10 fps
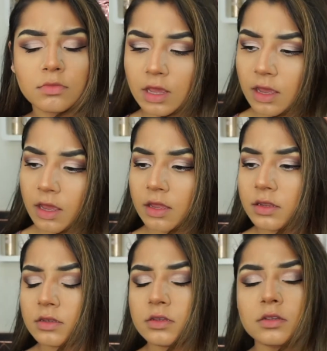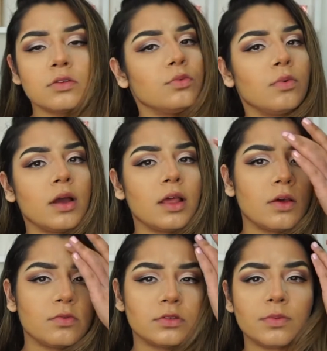And while I
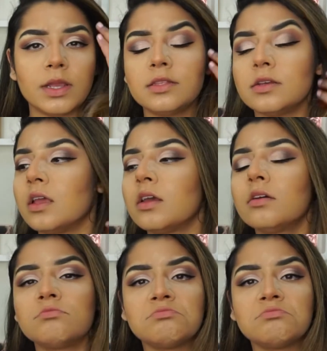was waiting,